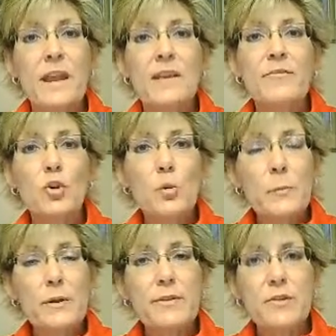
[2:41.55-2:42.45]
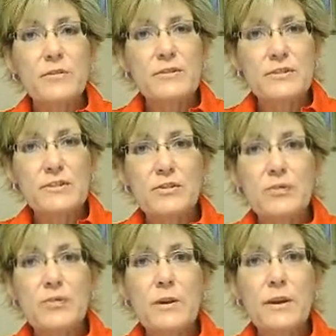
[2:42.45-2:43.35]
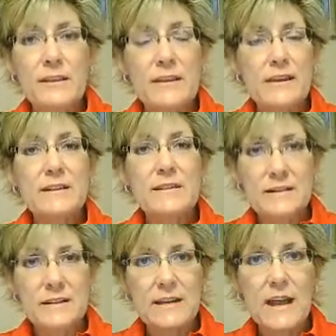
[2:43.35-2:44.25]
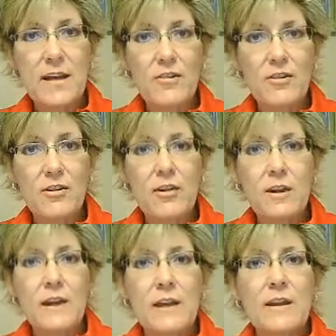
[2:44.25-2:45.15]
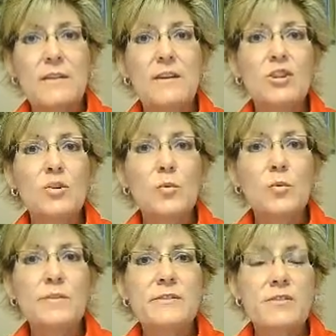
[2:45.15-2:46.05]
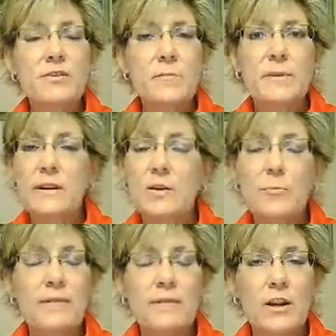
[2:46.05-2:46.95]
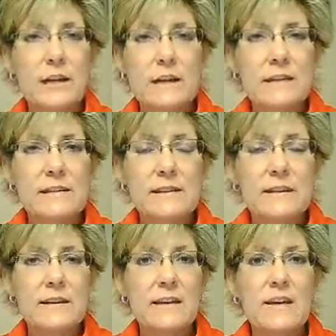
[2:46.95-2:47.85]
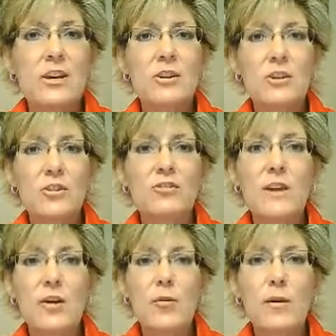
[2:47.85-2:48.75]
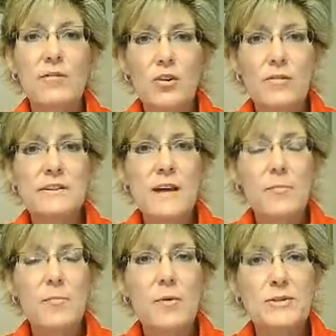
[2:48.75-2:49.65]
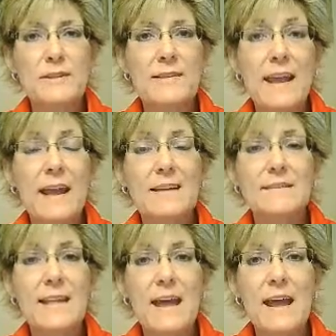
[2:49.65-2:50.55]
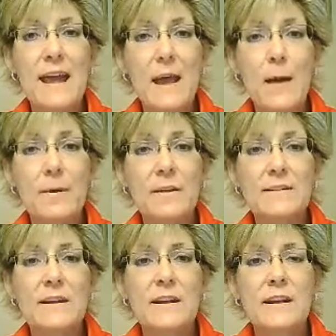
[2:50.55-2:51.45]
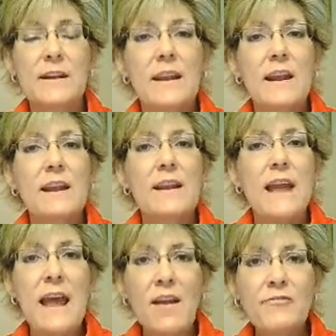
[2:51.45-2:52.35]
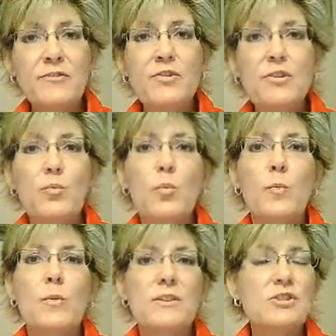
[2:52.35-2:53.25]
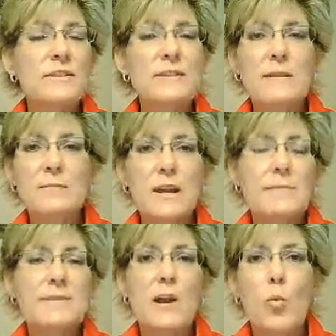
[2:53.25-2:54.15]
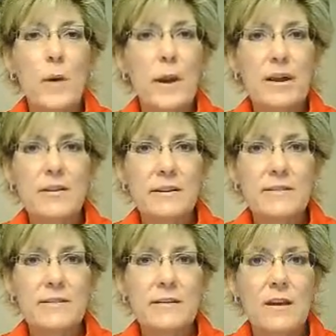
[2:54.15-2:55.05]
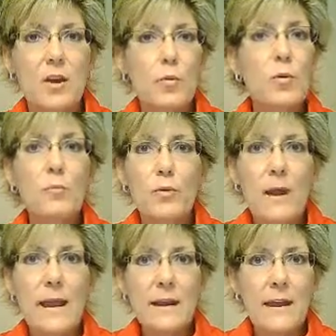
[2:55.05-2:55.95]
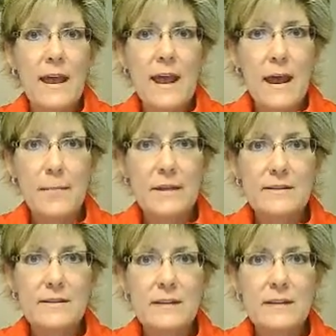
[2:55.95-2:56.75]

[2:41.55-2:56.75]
And if you'll put those 2 things together, then you will determine, it'll be very easy. You'll know if you're the type of person that has that habit. And after, just sometimes awareness will break a habit.